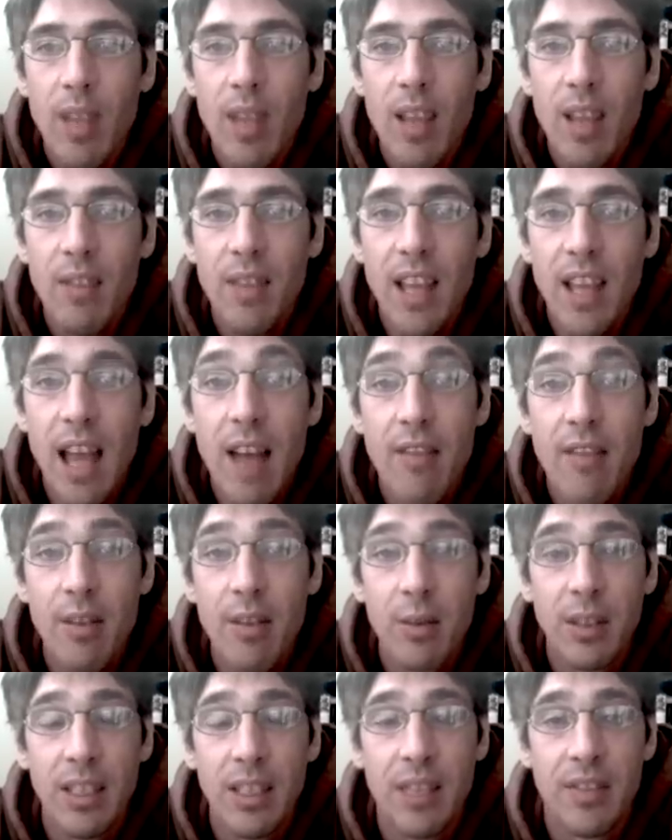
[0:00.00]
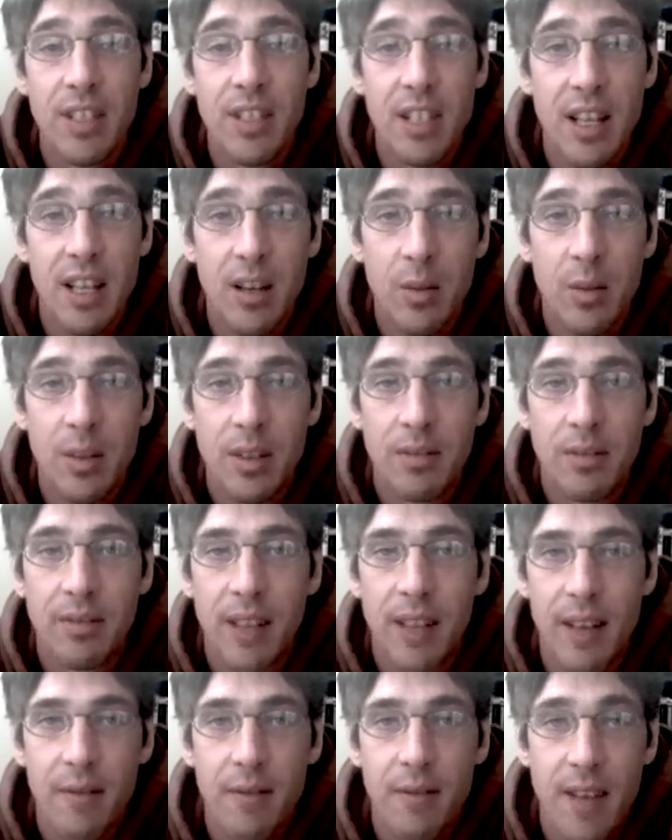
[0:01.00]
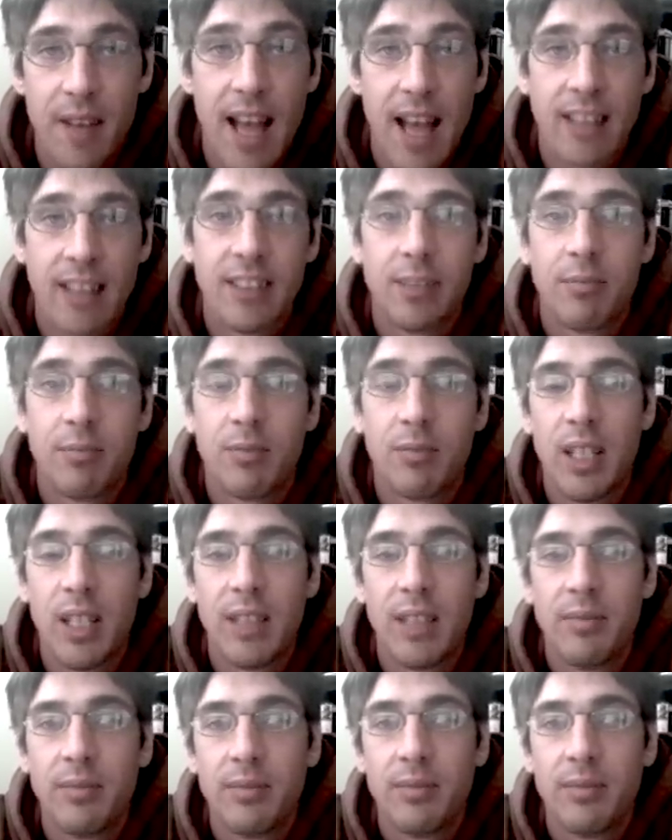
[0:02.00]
if they haven't really even dealt with the facts, right?